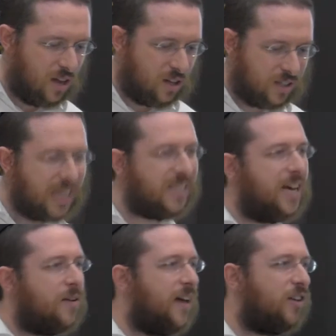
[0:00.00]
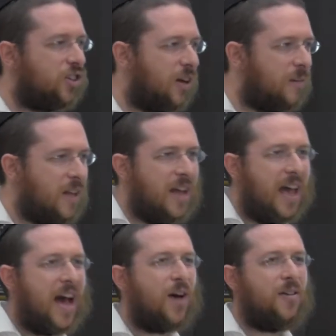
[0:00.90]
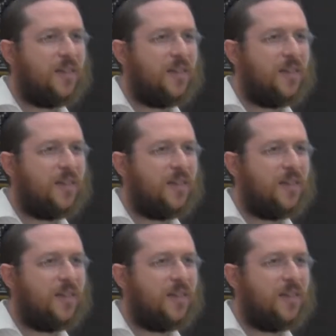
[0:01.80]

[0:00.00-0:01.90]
Because that is our nature. Our